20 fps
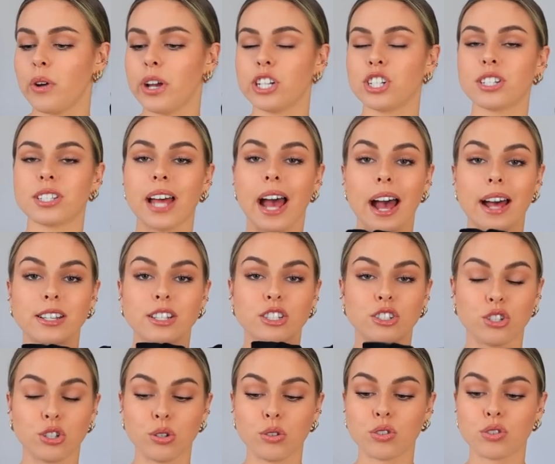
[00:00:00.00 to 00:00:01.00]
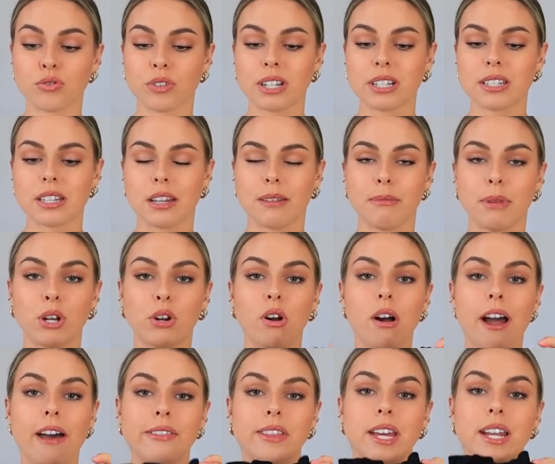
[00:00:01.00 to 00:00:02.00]
it just has two strings in the middle,
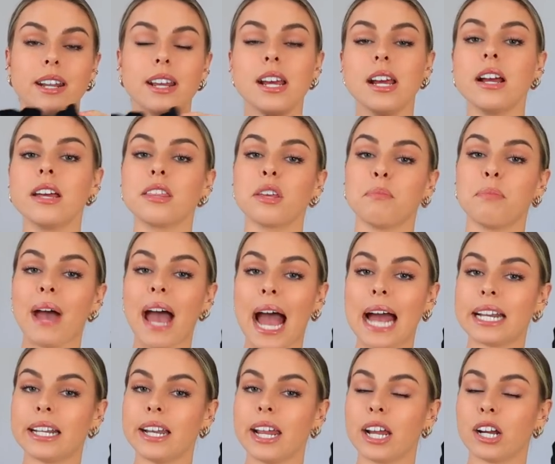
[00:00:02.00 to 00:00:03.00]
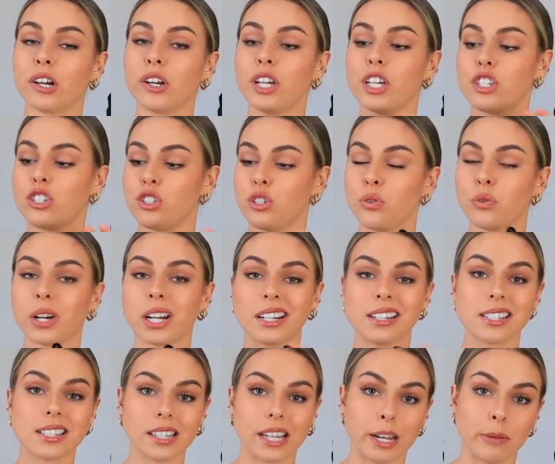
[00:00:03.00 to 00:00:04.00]
and then the padded areas do kind
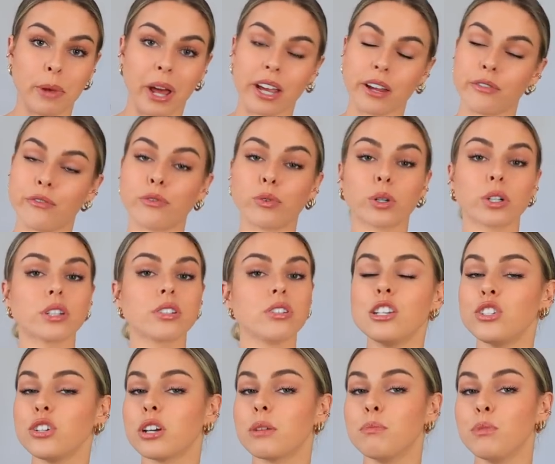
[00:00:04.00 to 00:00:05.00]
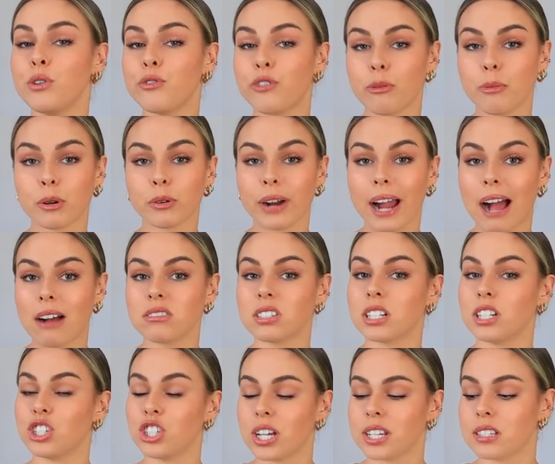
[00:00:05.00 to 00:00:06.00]
of slide back and forth. So you can move them around
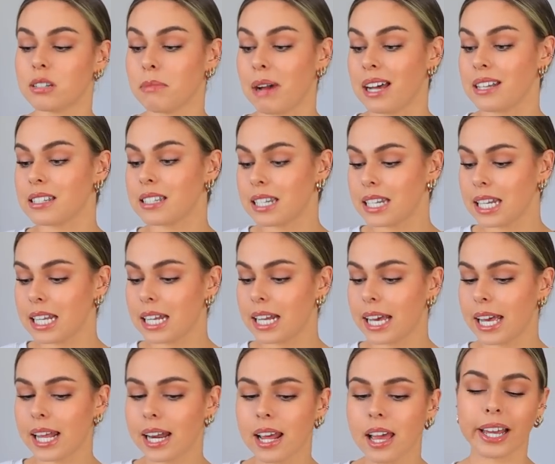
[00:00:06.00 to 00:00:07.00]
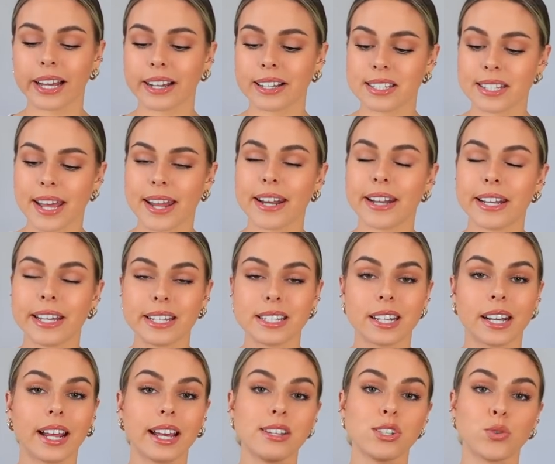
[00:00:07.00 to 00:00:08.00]
and adjust them as needed. Like I said, it is
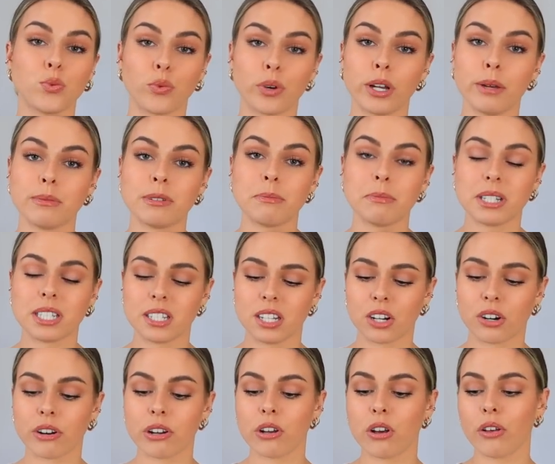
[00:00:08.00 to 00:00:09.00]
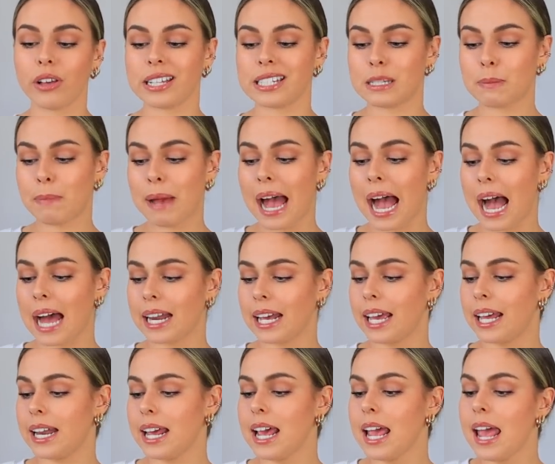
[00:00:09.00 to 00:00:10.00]
a nice ribbed material. It's
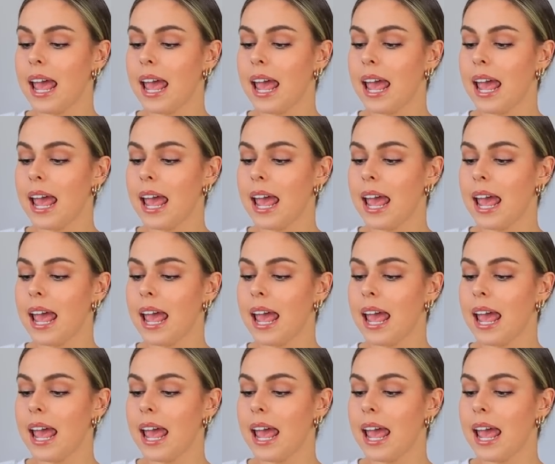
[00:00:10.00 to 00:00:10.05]
padded,